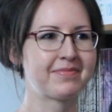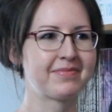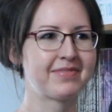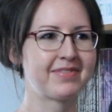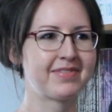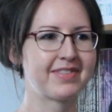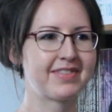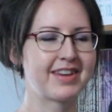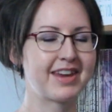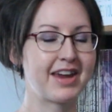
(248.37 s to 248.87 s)

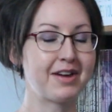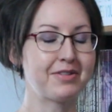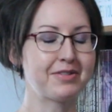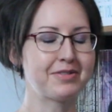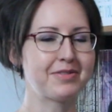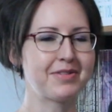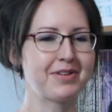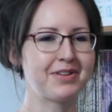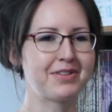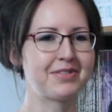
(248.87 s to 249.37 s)
Yeah, I was
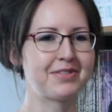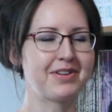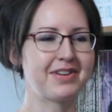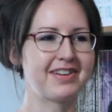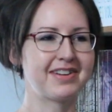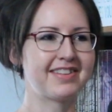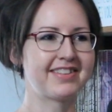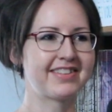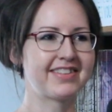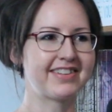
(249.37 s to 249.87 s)

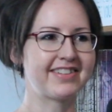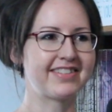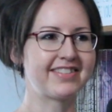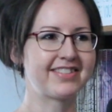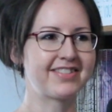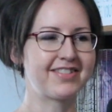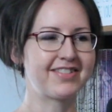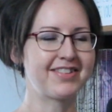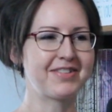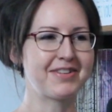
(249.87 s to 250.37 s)
23, so
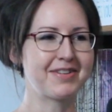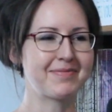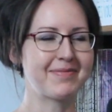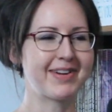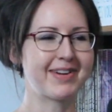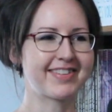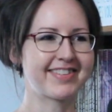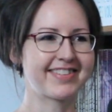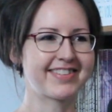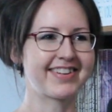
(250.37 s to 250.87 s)
23 in
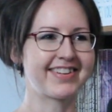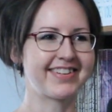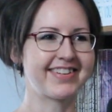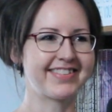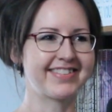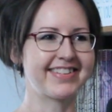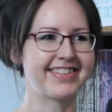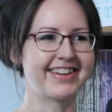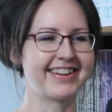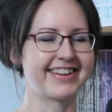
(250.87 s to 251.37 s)

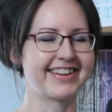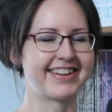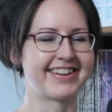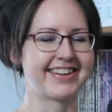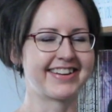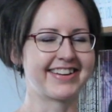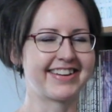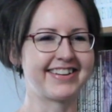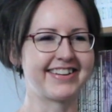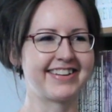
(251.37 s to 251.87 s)
Mexico. Like.
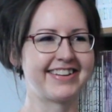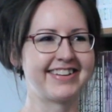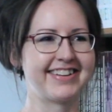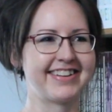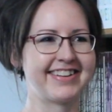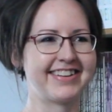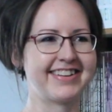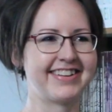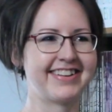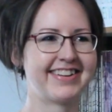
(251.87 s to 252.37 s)

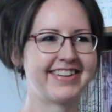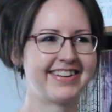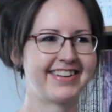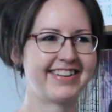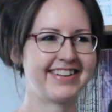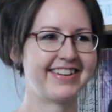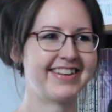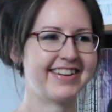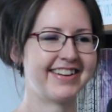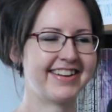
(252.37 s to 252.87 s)

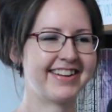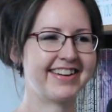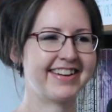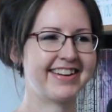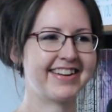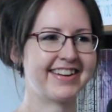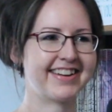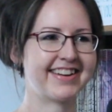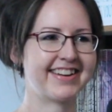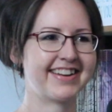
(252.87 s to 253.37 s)
Let
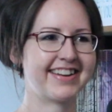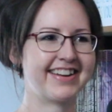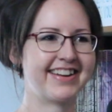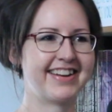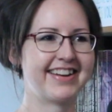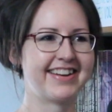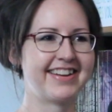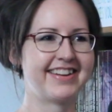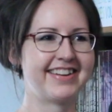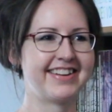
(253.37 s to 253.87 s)
loose,
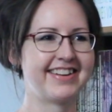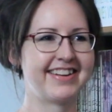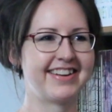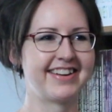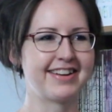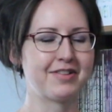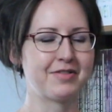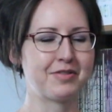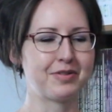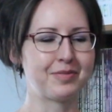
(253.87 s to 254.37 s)
absolutely.
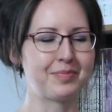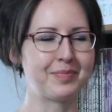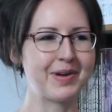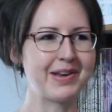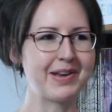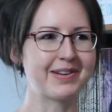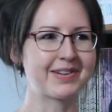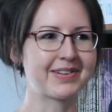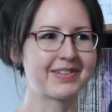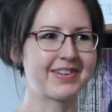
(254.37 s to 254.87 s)
It was
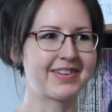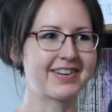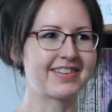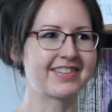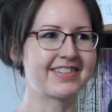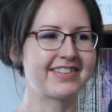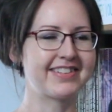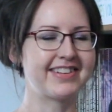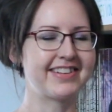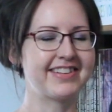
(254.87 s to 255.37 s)
pina coladas
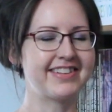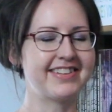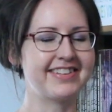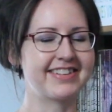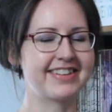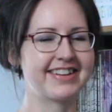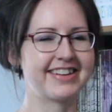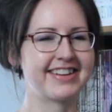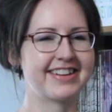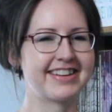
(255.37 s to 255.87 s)
all day long.
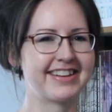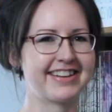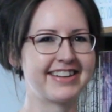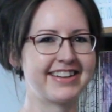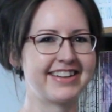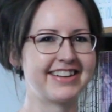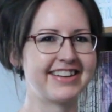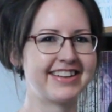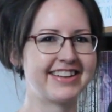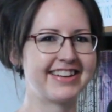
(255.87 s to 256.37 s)

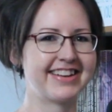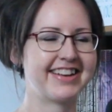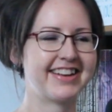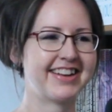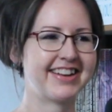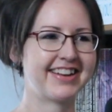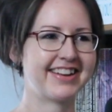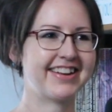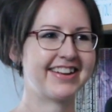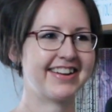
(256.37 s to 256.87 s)

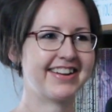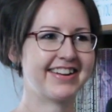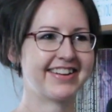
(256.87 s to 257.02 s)
Yeah.